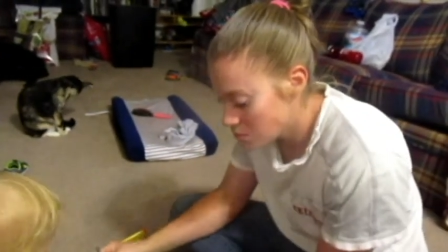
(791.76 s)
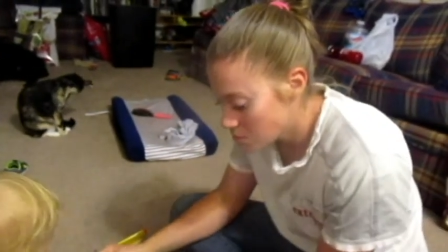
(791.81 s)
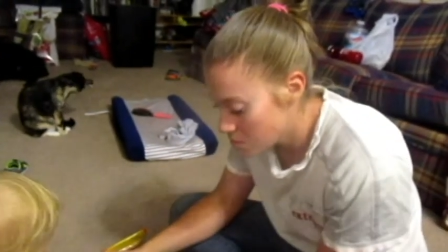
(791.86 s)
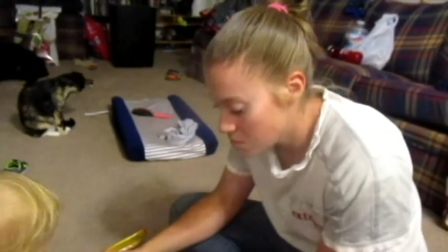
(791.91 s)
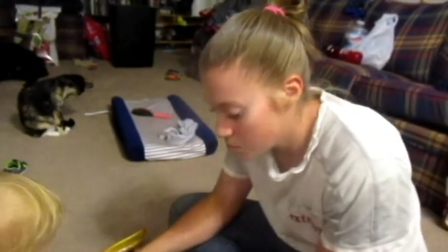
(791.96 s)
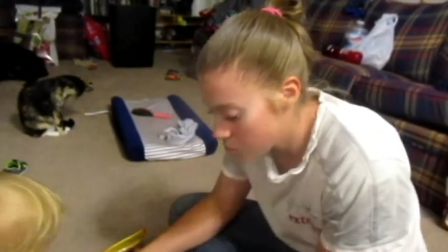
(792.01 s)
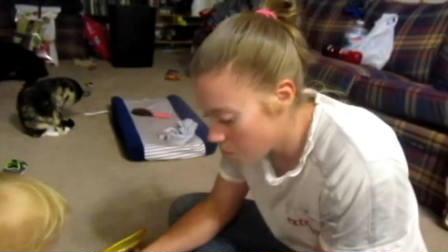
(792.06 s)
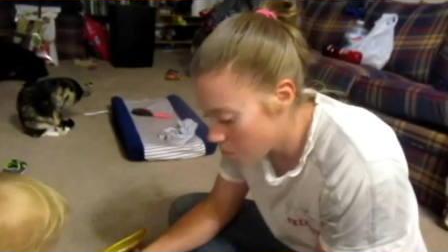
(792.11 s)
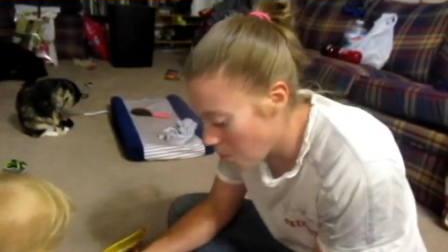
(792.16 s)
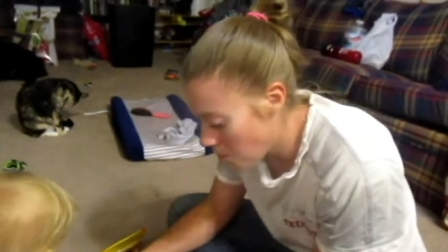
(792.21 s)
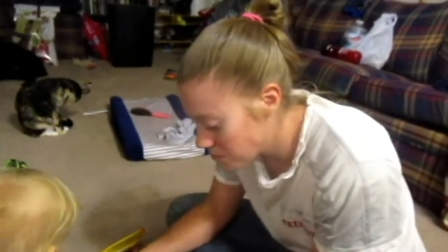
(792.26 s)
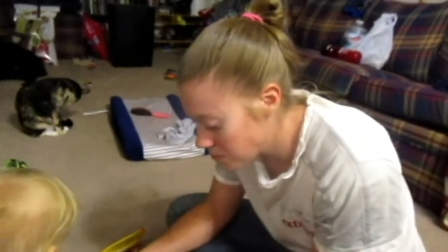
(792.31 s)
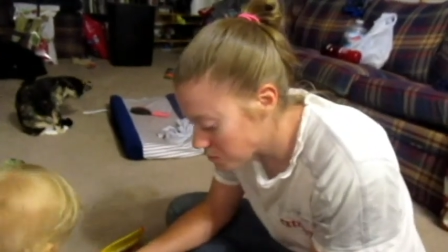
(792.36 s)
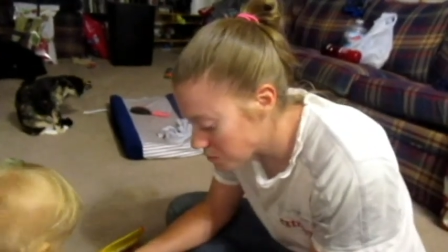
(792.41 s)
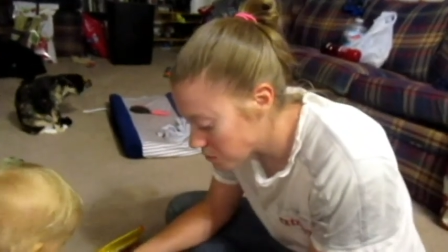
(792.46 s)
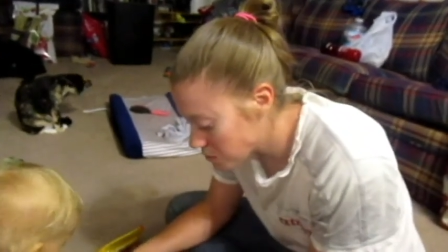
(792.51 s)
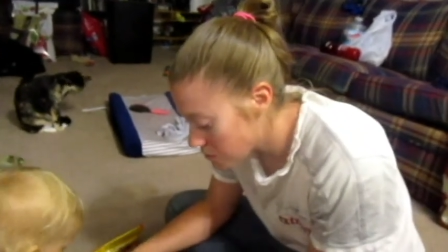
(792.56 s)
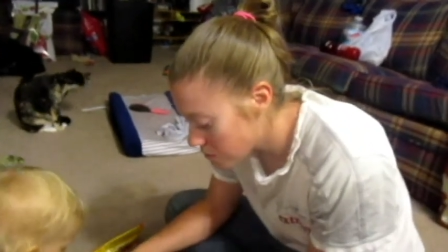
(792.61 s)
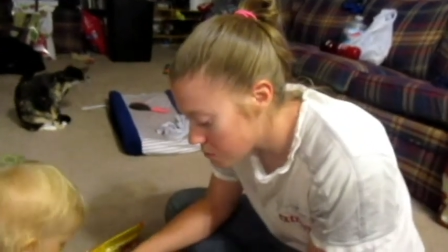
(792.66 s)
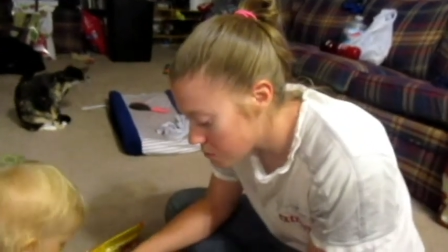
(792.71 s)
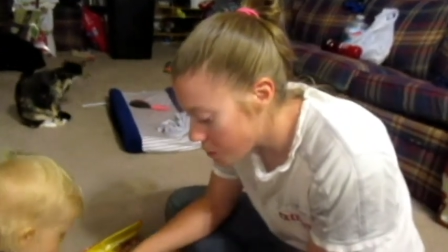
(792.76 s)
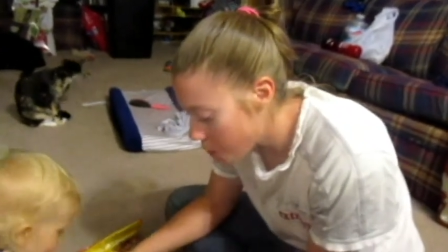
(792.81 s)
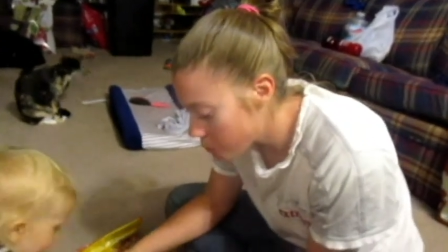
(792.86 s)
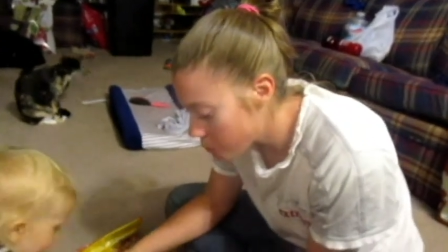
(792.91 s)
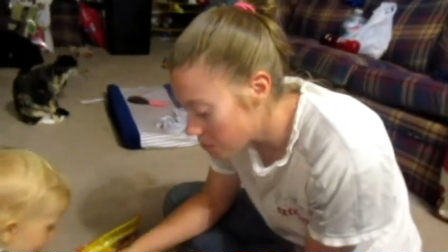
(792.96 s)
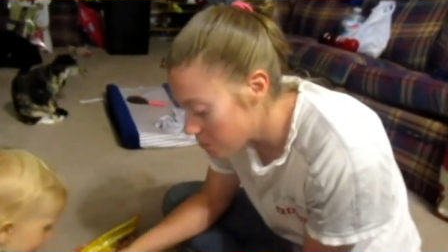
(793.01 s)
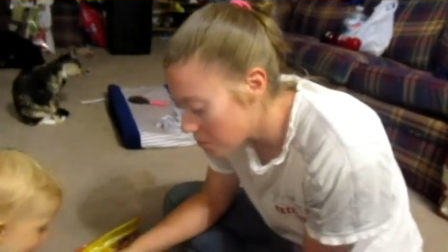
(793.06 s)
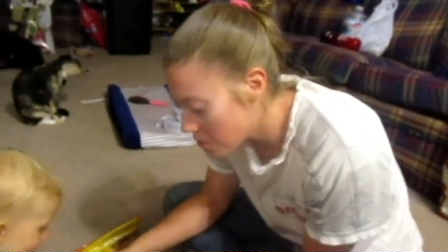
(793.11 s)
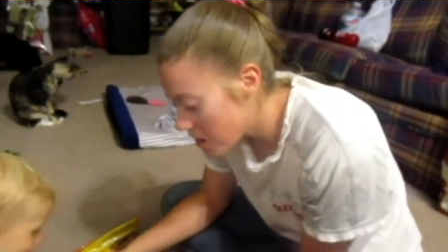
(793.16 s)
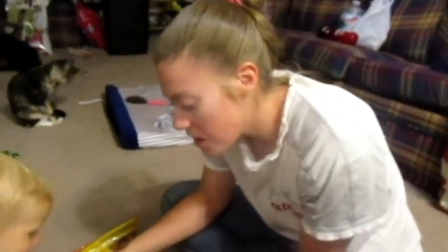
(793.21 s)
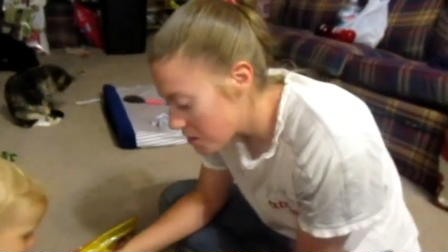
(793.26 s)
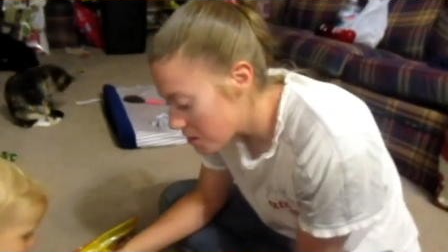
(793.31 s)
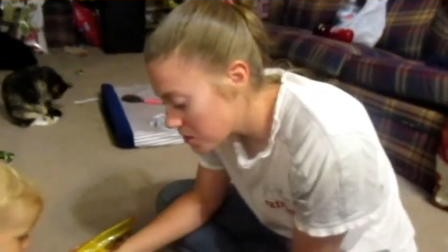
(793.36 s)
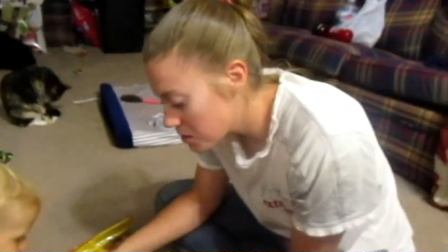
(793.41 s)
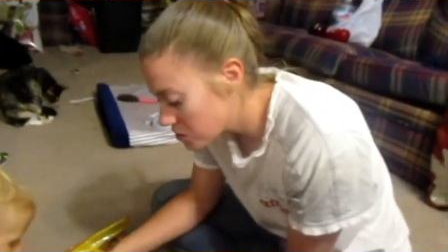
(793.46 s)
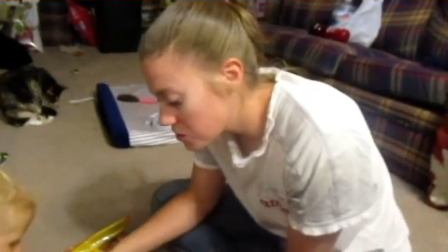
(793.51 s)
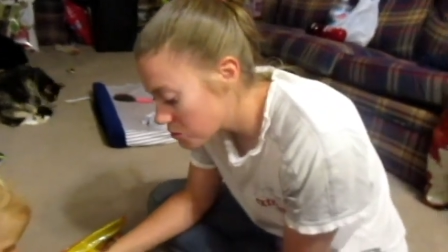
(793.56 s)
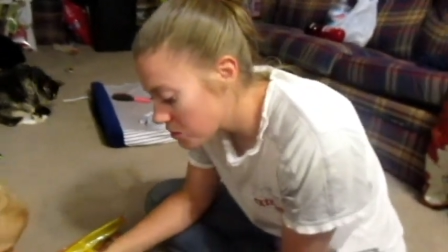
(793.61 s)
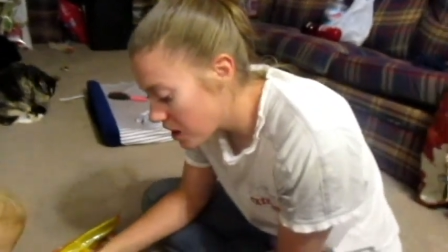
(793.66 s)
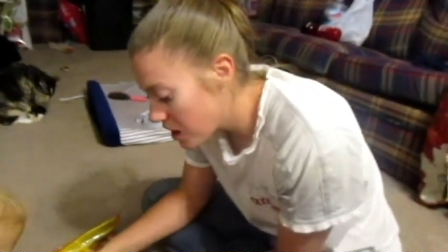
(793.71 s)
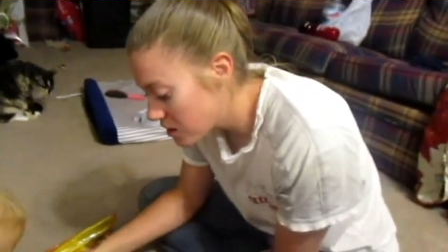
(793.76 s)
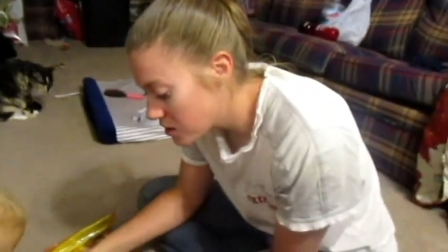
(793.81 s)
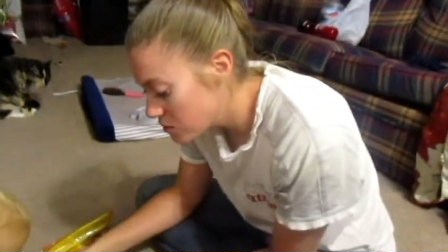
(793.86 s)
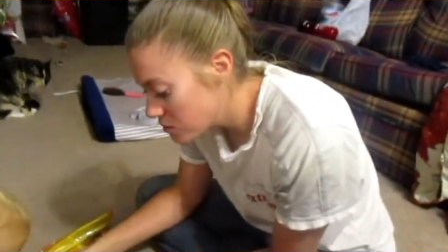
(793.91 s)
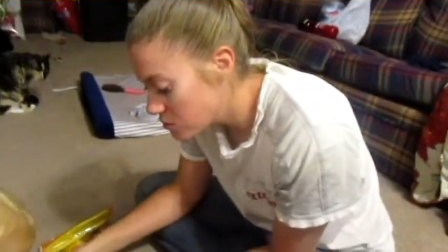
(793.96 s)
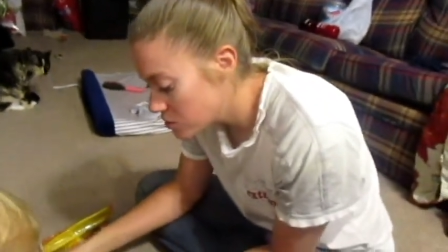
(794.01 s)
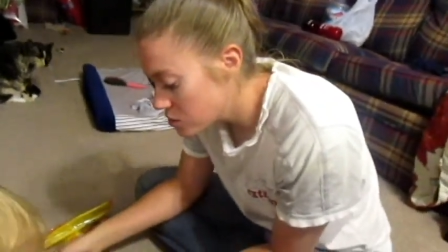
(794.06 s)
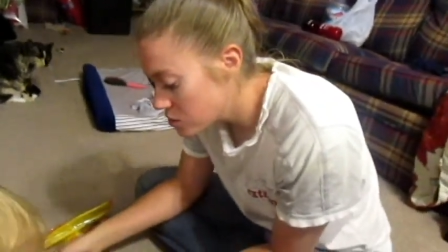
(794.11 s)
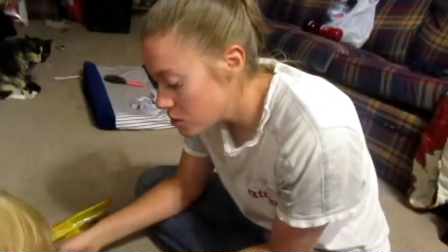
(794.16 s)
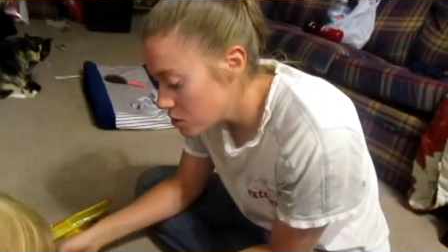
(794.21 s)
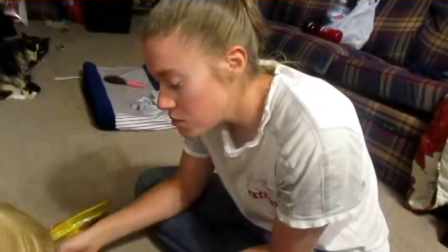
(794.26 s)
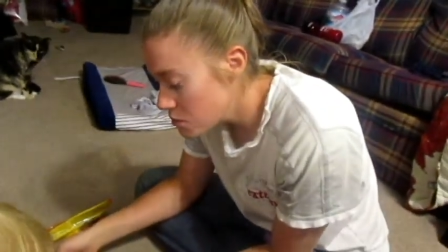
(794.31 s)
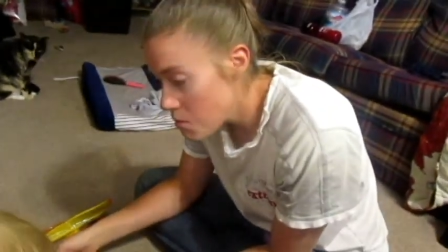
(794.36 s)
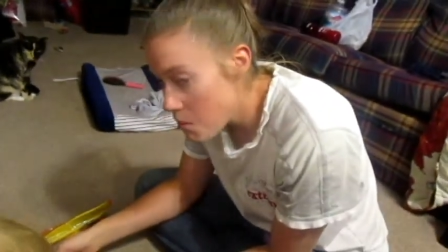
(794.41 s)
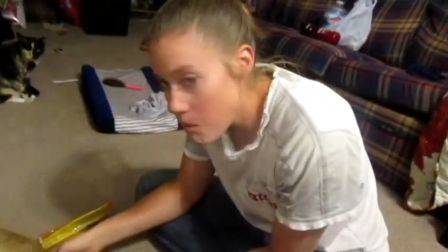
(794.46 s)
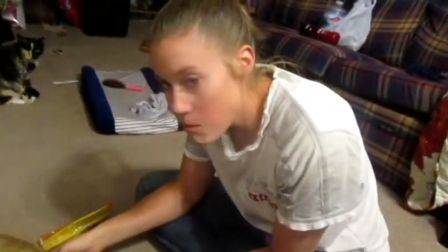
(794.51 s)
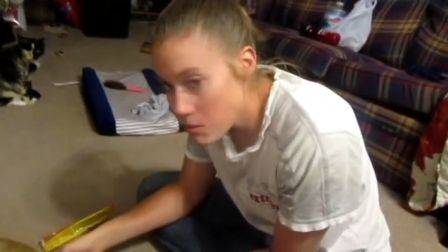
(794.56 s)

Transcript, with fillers: That sounds like fun. We met this random dude